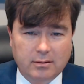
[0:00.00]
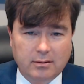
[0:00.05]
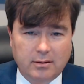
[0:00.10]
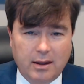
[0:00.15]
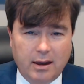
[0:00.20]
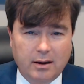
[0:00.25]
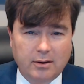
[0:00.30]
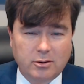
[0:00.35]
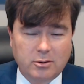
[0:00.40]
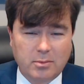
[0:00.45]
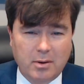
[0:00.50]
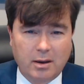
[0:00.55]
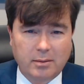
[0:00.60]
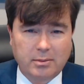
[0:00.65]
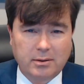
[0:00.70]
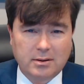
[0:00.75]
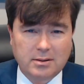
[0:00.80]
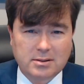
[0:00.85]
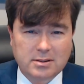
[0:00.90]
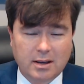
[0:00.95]
Now, you may
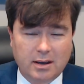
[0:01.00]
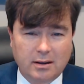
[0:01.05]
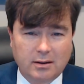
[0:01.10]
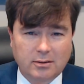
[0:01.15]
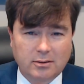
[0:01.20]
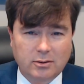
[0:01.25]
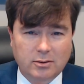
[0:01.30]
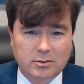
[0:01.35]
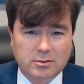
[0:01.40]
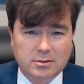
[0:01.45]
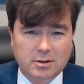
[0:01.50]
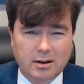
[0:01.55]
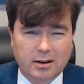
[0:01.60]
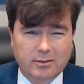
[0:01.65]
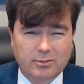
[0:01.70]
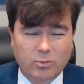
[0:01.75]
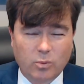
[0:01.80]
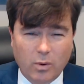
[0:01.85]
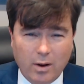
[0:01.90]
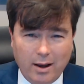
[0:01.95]
be saying to
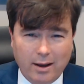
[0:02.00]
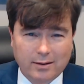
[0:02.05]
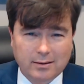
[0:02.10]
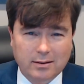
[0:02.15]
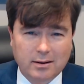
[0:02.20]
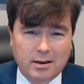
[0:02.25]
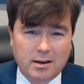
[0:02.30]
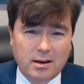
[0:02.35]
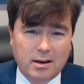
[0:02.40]
yourself, what?